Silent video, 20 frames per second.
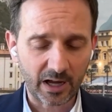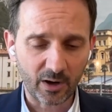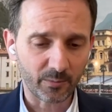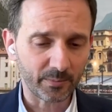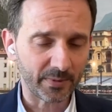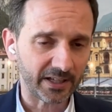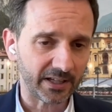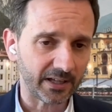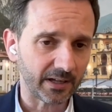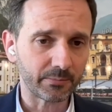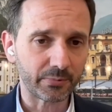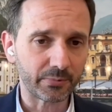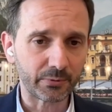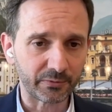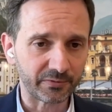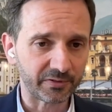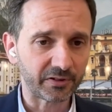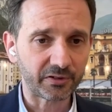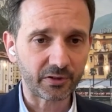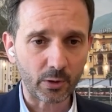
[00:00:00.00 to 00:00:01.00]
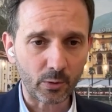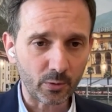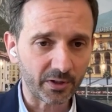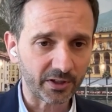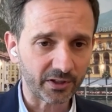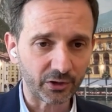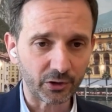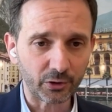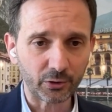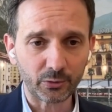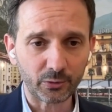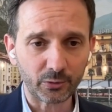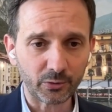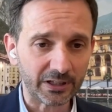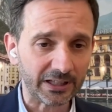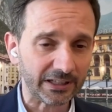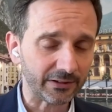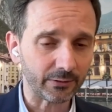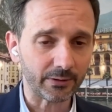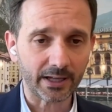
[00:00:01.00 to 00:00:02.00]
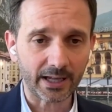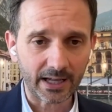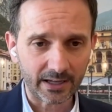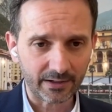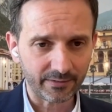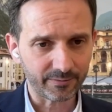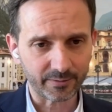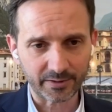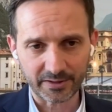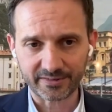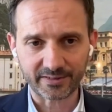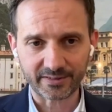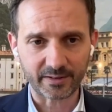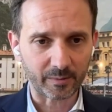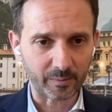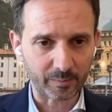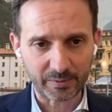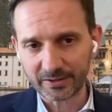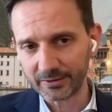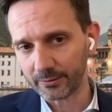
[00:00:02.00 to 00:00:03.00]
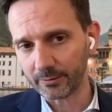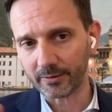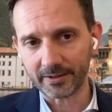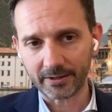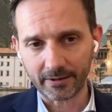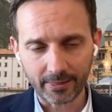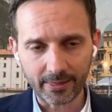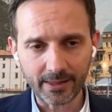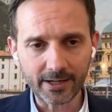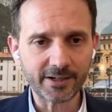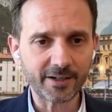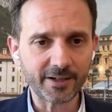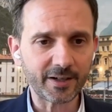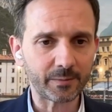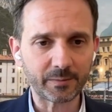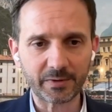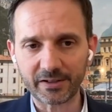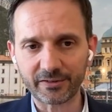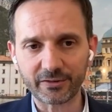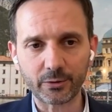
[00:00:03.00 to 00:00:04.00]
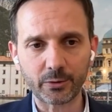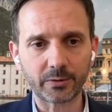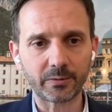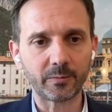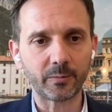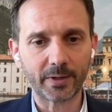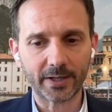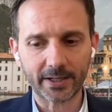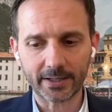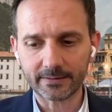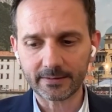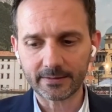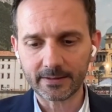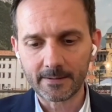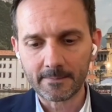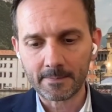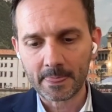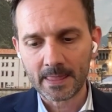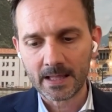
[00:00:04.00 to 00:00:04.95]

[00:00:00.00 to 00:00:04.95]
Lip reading: how many approved token you need to have. For example, Bitcoin, Ethereum, a certain weight.